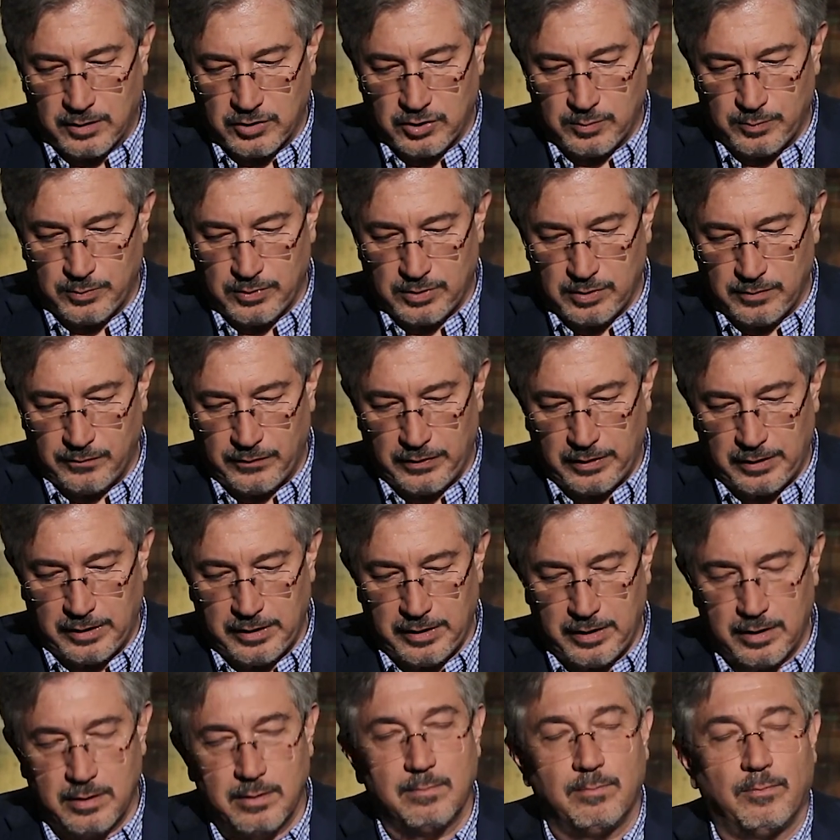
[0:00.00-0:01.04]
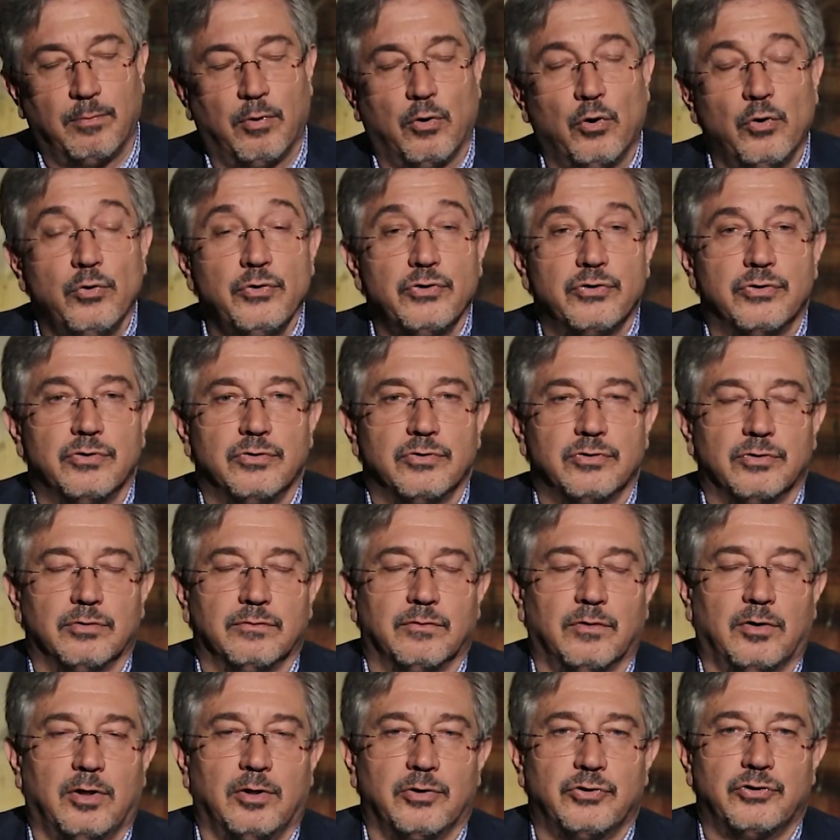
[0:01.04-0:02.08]
specifically the importance
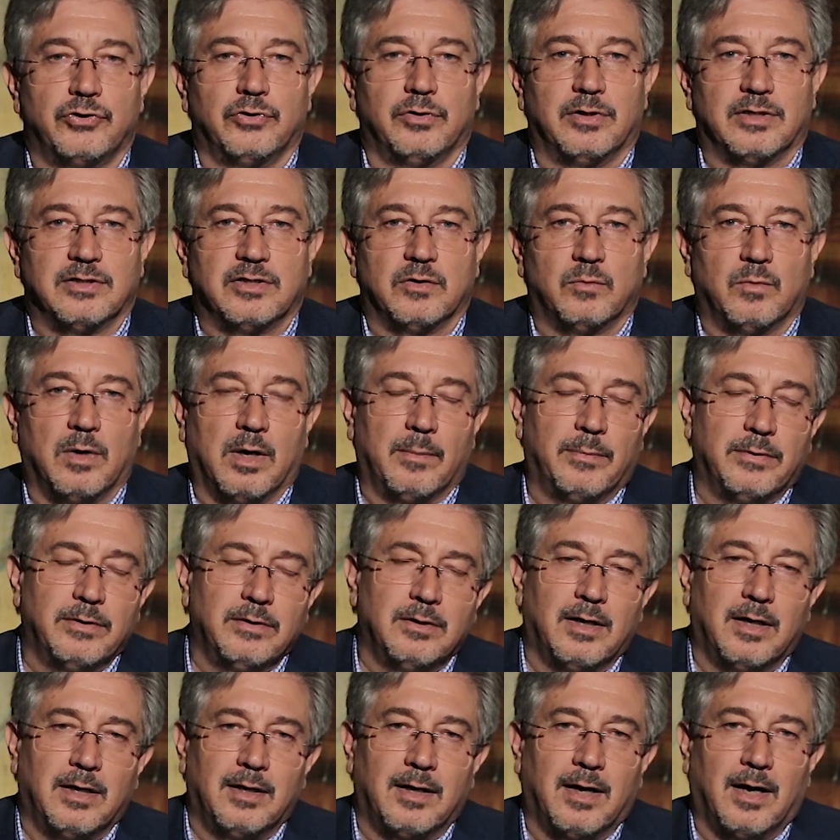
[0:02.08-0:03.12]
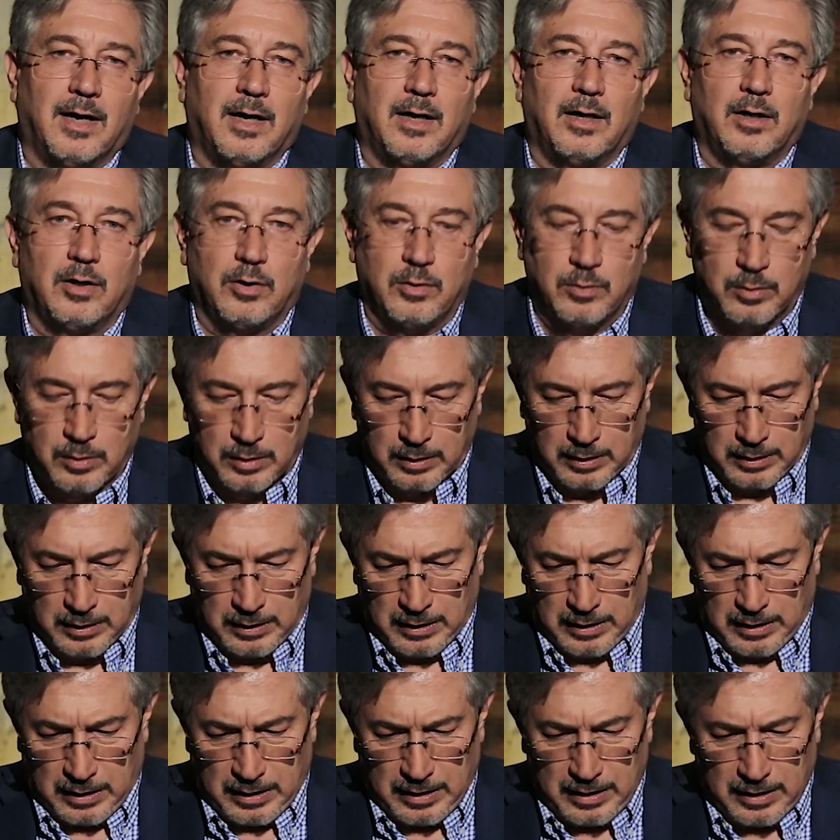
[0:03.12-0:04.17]
of culture as a weapon and how
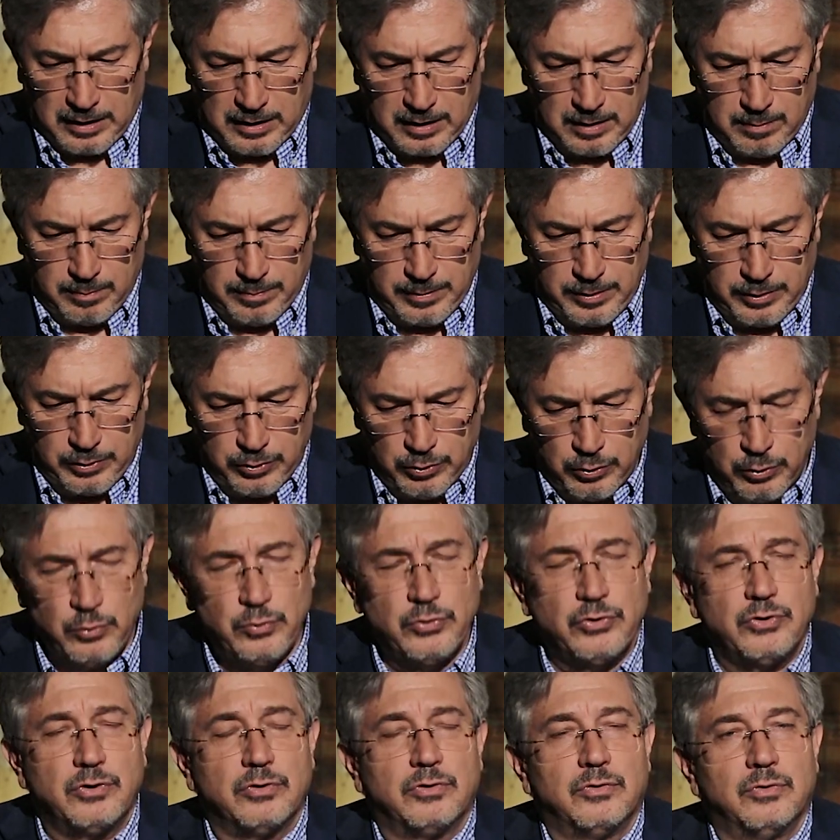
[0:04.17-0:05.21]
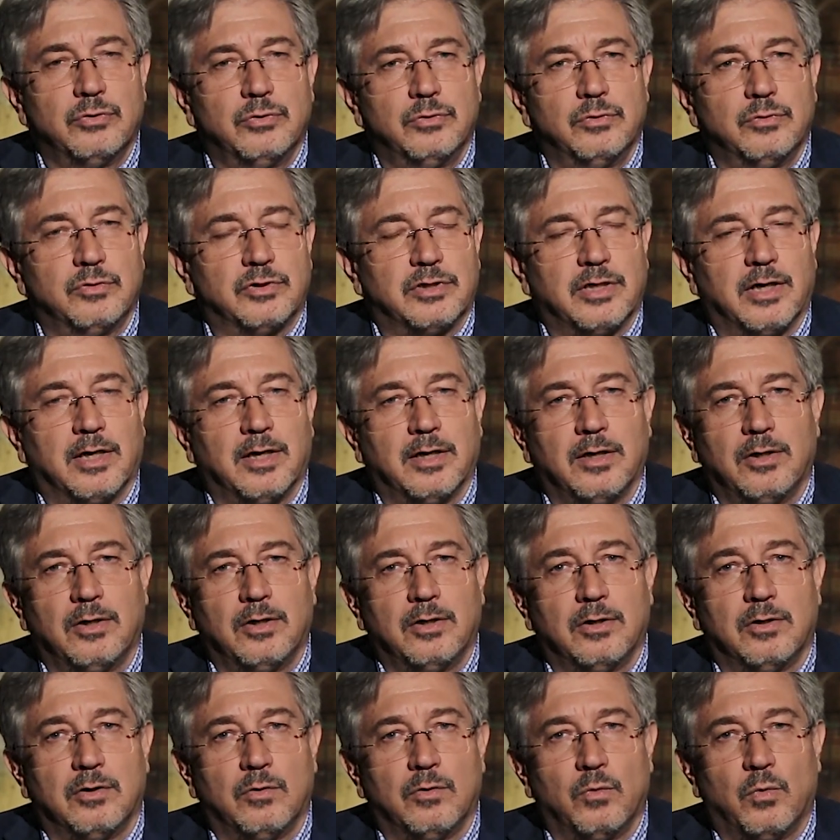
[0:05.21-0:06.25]
it can be used to
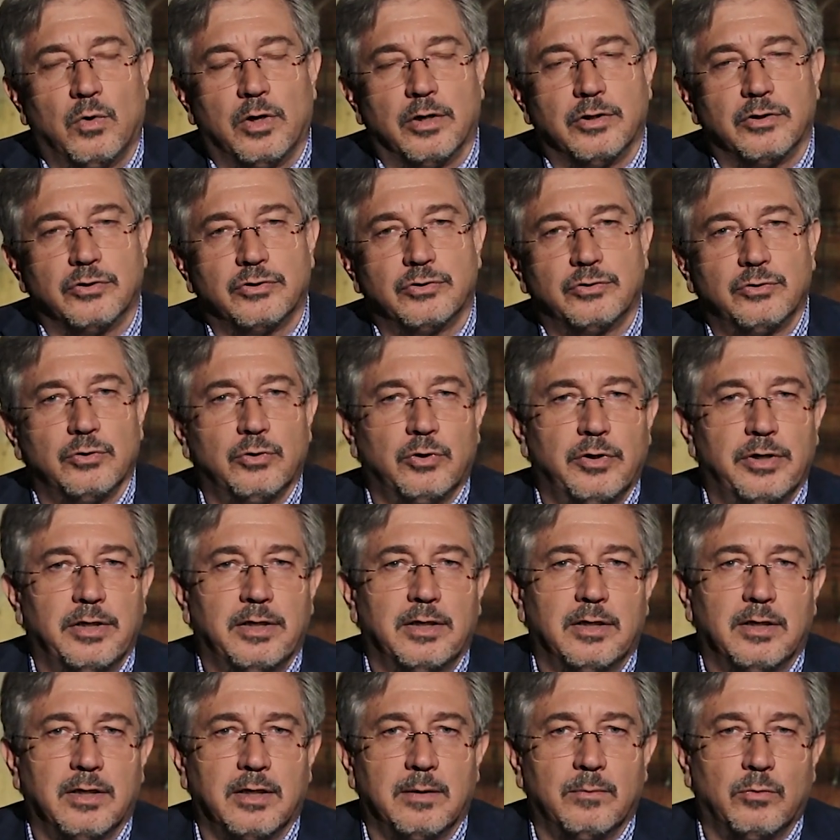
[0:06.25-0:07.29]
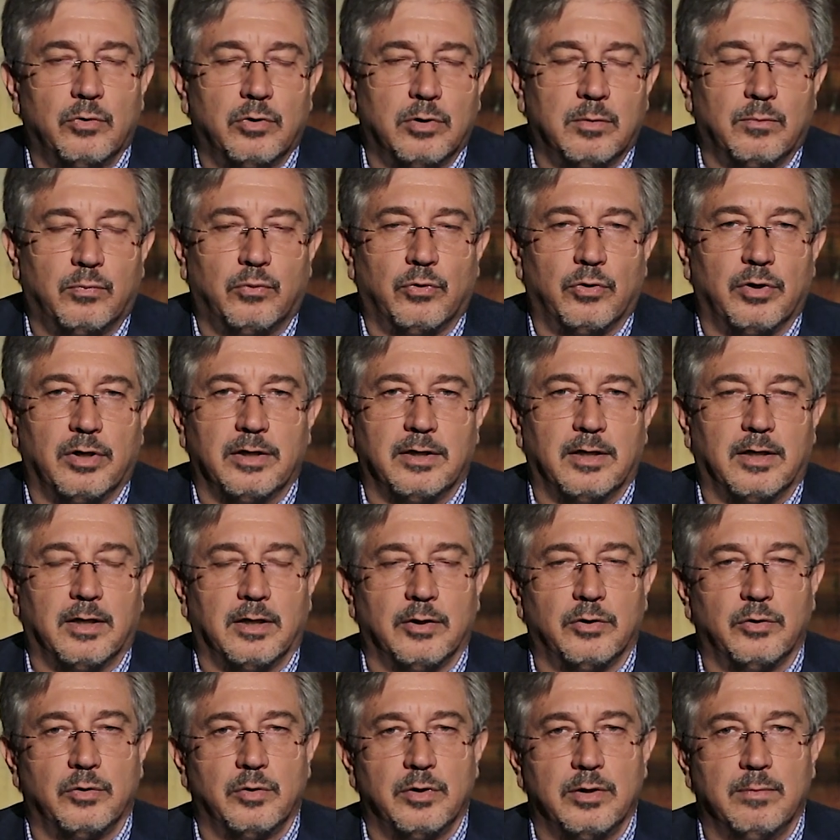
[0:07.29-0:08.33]
tell one story, and more importantly, how
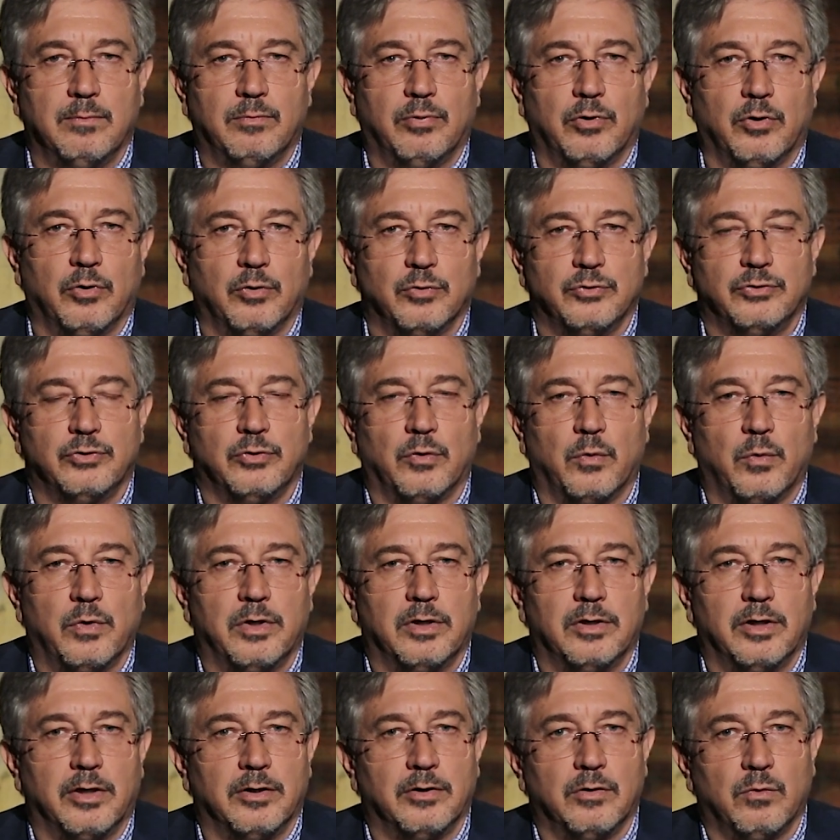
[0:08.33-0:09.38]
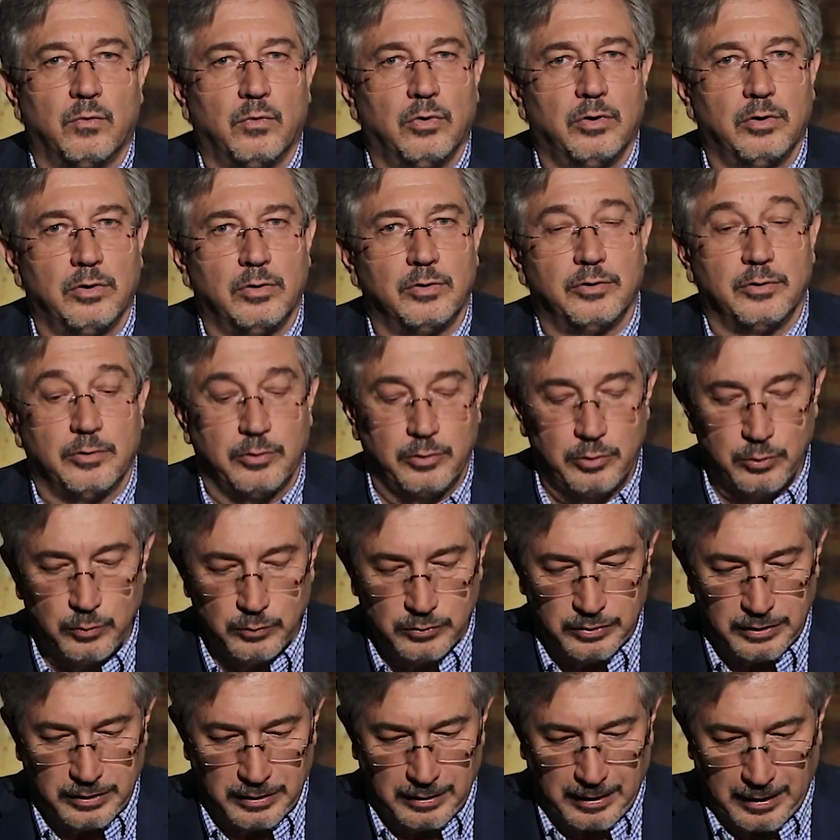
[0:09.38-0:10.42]
to impose your will on the world
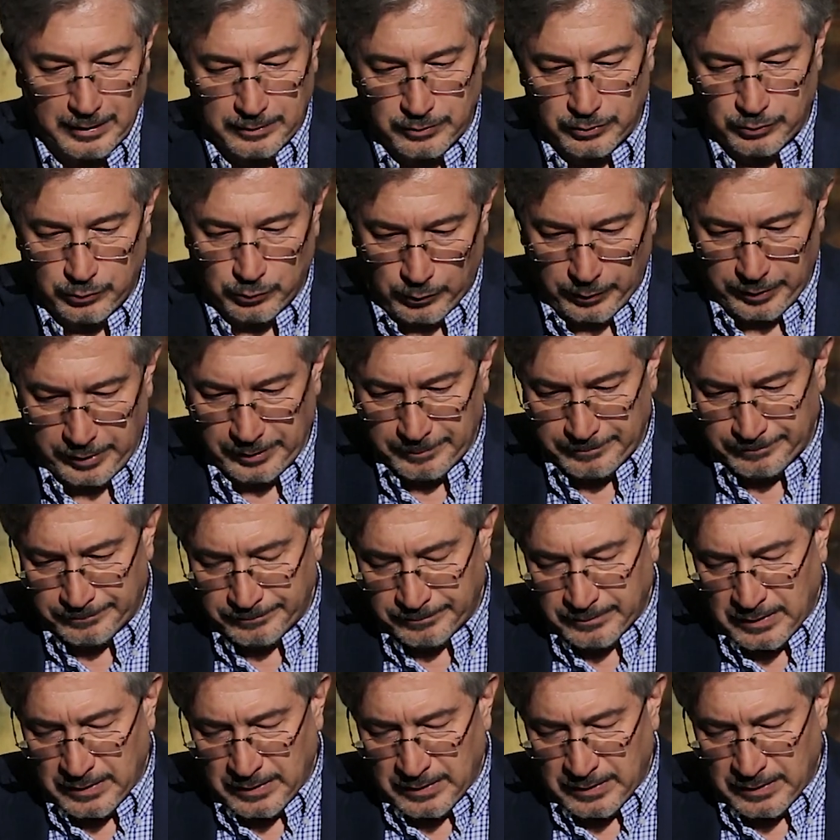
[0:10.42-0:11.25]
using that story.